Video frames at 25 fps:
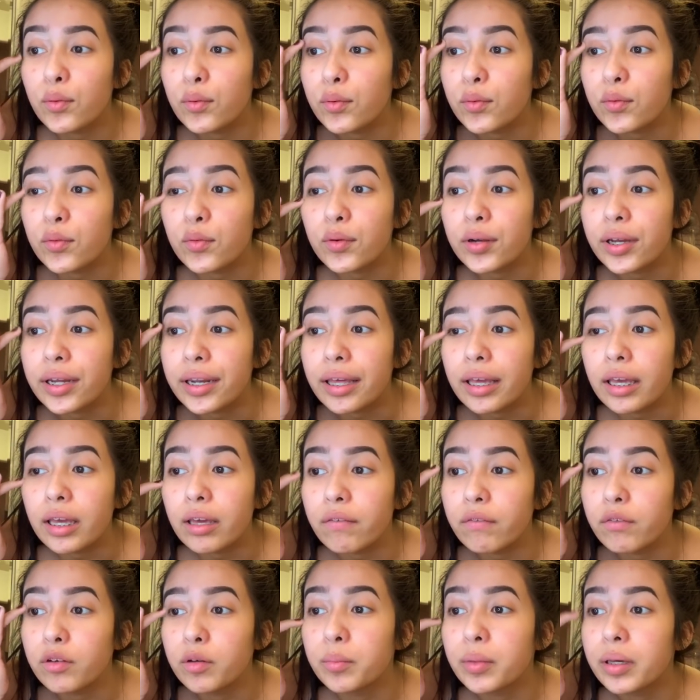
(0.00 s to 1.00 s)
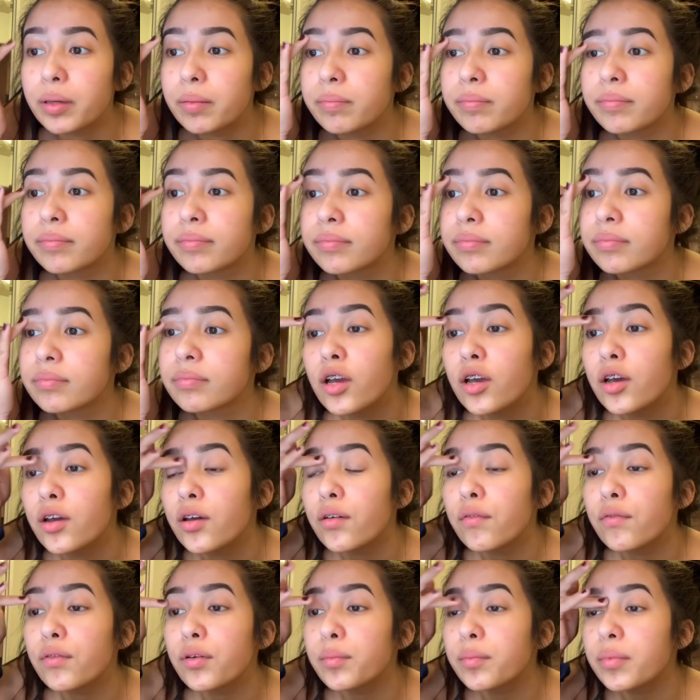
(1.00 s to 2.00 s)
pretty, you feel me?
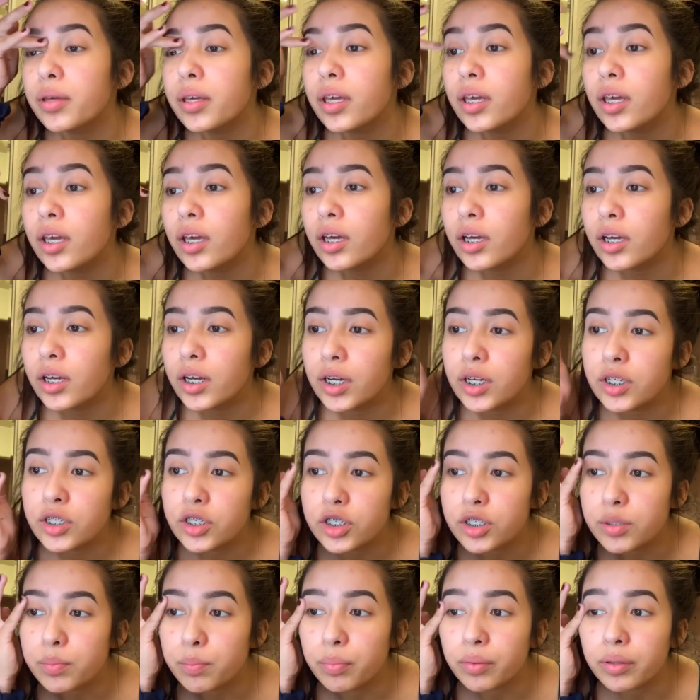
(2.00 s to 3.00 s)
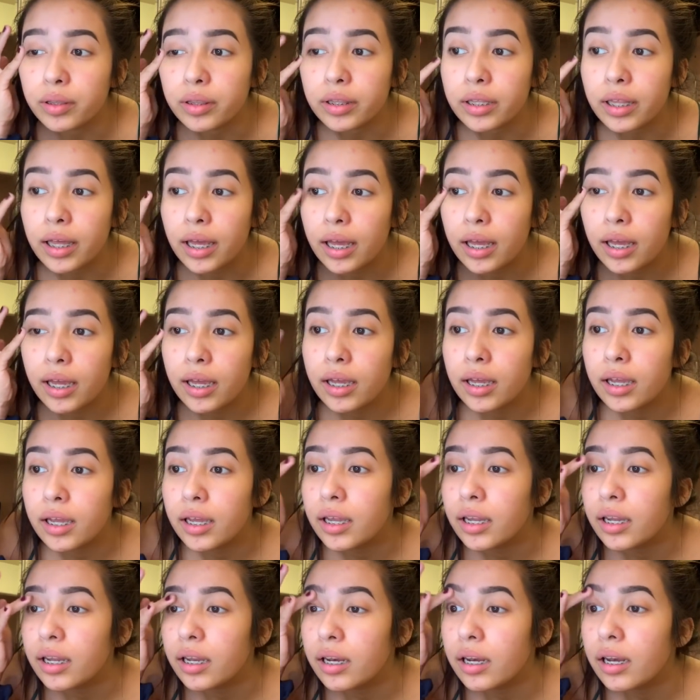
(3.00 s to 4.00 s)
from here, just
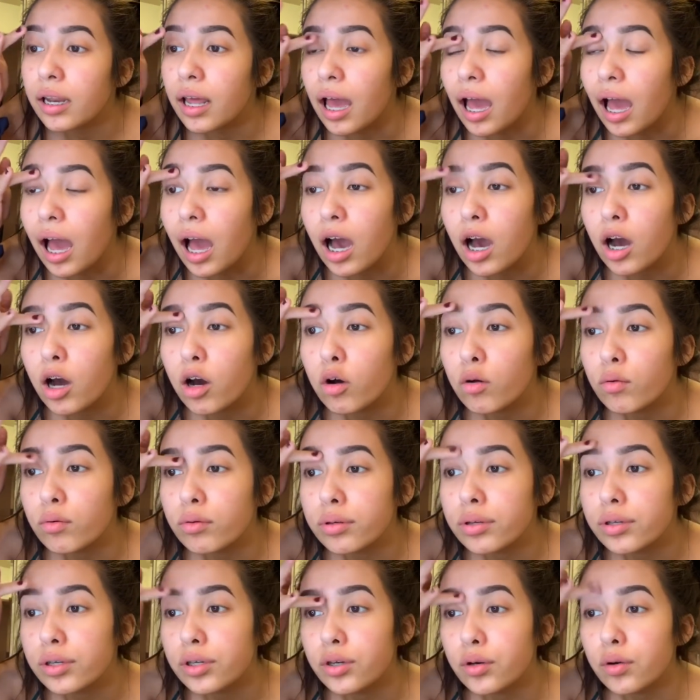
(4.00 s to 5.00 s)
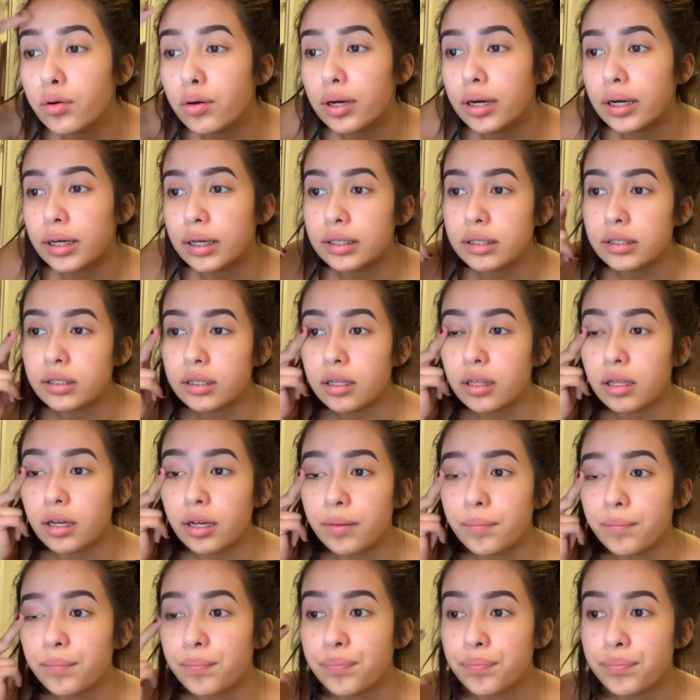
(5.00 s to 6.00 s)
blend out your
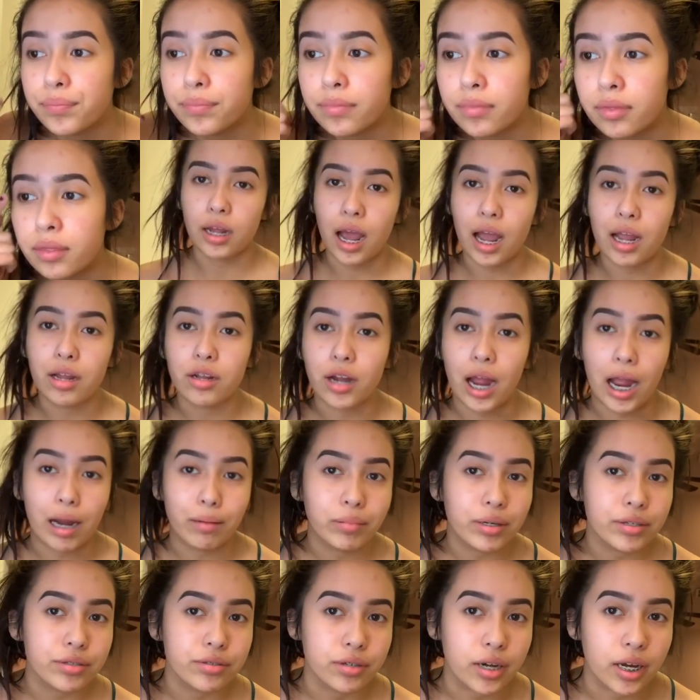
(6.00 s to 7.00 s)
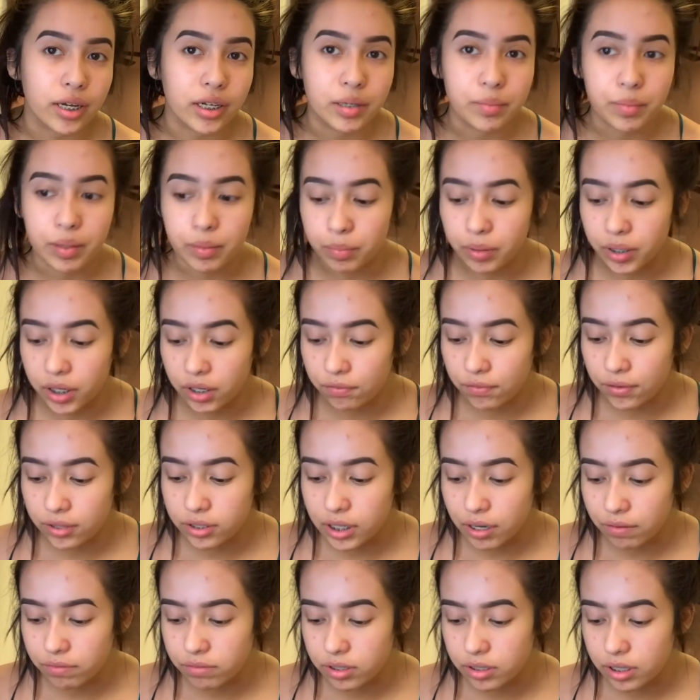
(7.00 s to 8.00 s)
concealer. Your eyebrows are not going to be
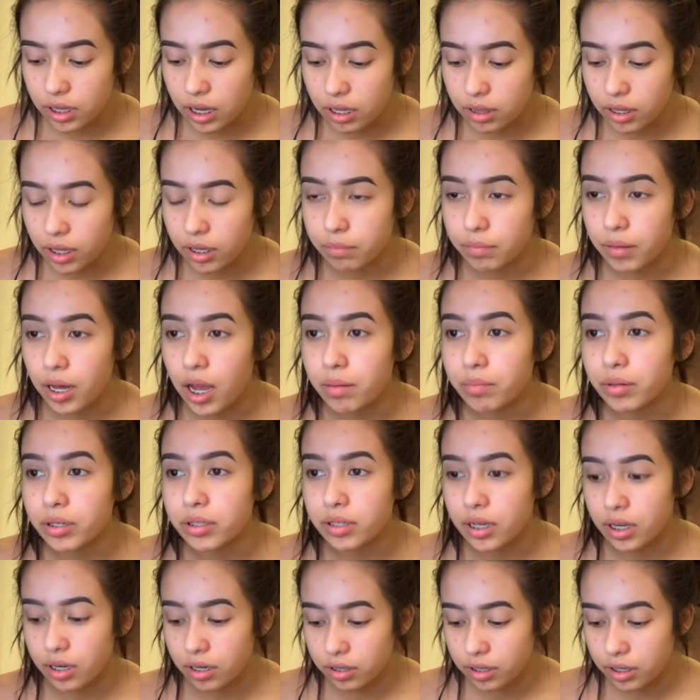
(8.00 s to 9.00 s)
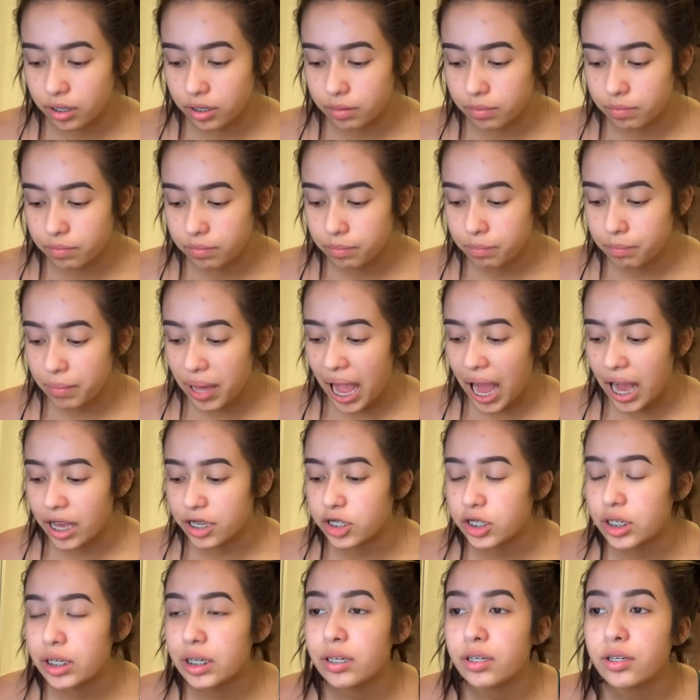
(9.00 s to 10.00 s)
perfect after that. Like, my eyebrows kind of look
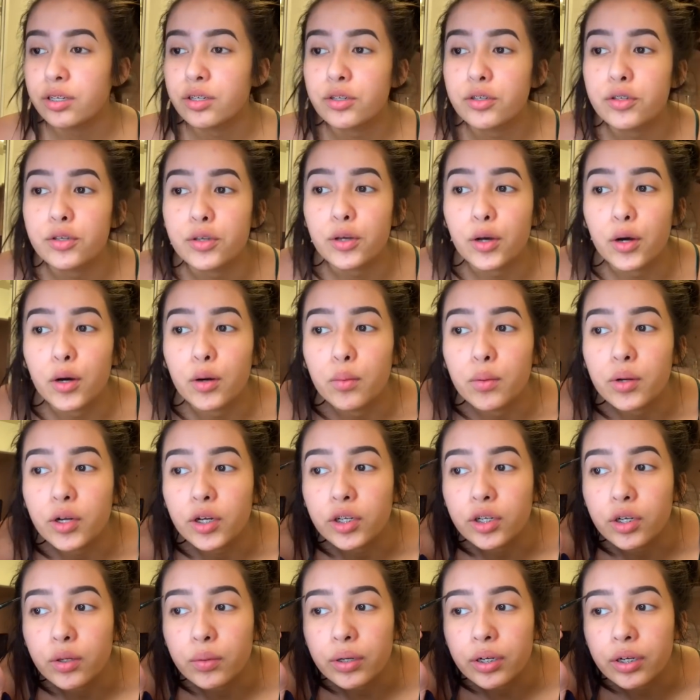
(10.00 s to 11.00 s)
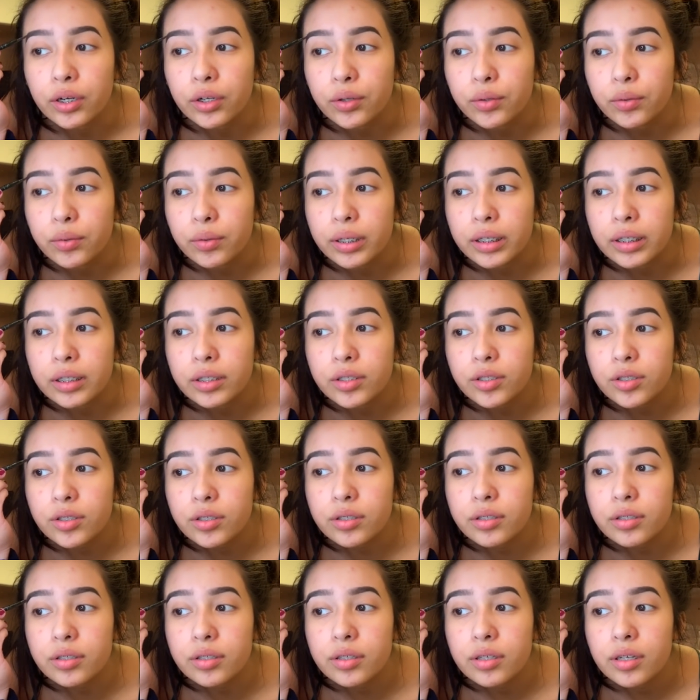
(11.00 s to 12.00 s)
patchy, so what you're going to want to do is
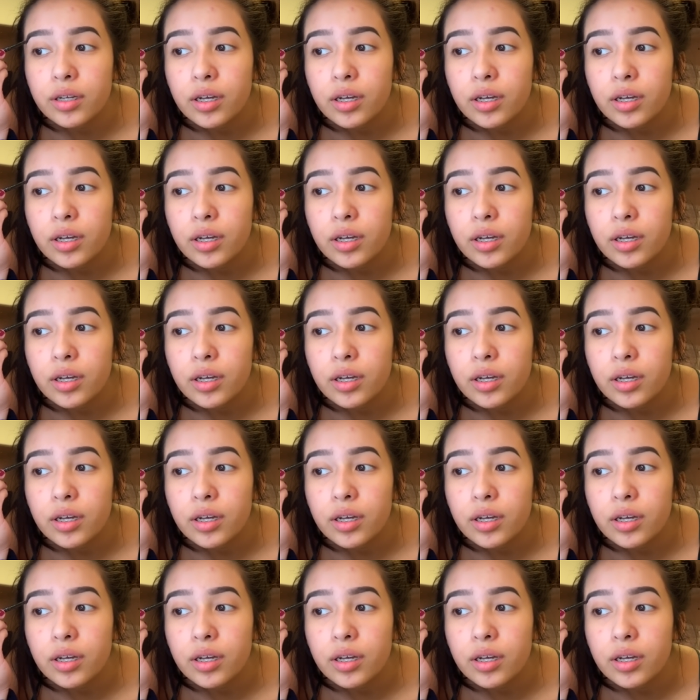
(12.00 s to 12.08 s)
just